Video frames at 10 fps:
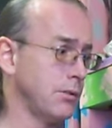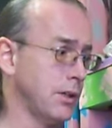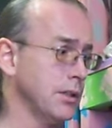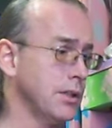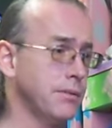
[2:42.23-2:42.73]

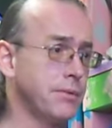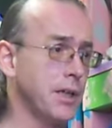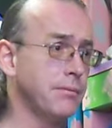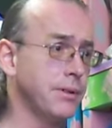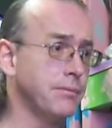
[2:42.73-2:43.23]
Well, they live
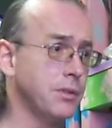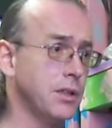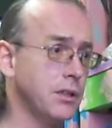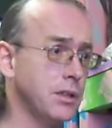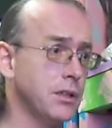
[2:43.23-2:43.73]
10,
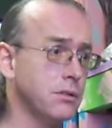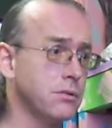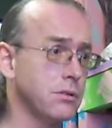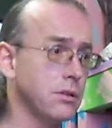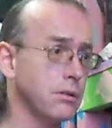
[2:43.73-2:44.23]
15
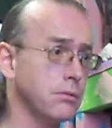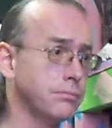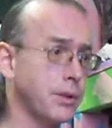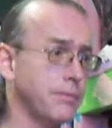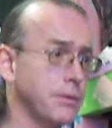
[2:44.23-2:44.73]
years, so
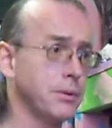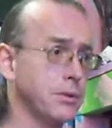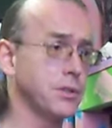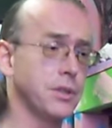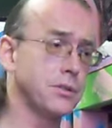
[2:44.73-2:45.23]
probably
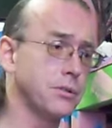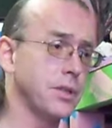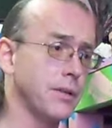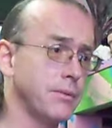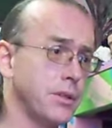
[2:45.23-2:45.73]
about 6
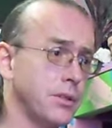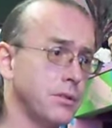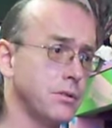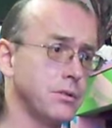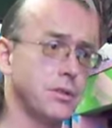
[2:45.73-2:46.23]
or 7
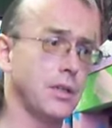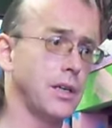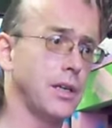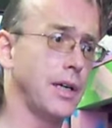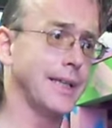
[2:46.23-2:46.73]
years
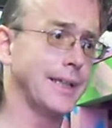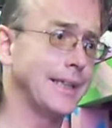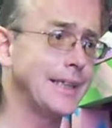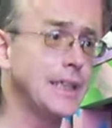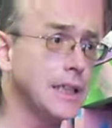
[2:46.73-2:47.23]
at
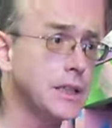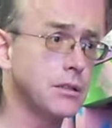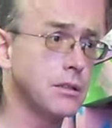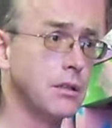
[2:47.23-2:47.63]
least.